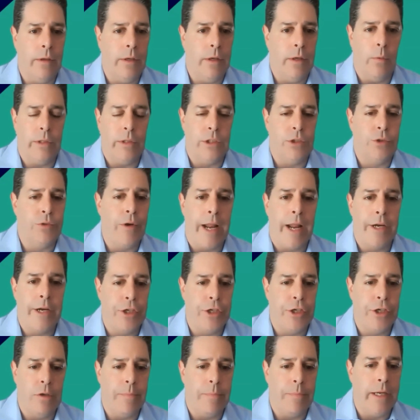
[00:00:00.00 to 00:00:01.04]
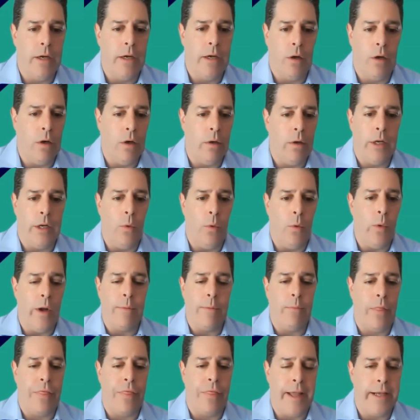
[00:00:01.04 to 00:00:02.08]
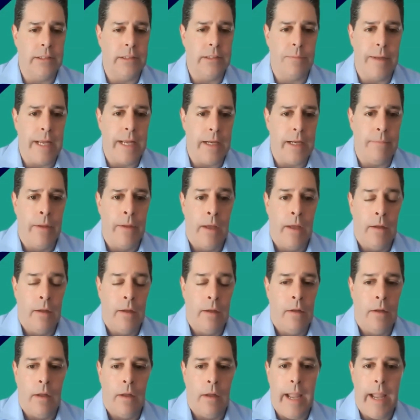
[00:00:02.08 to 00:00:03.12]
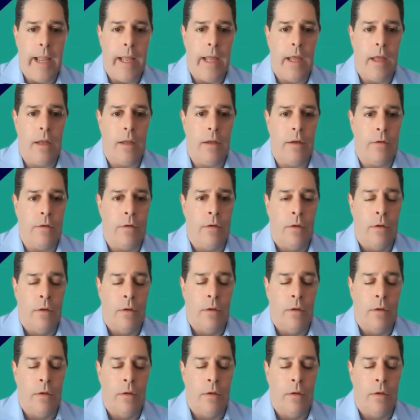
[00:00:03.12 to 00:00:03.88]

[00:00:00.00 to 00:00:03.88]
what the strategy should be, or what things mean. And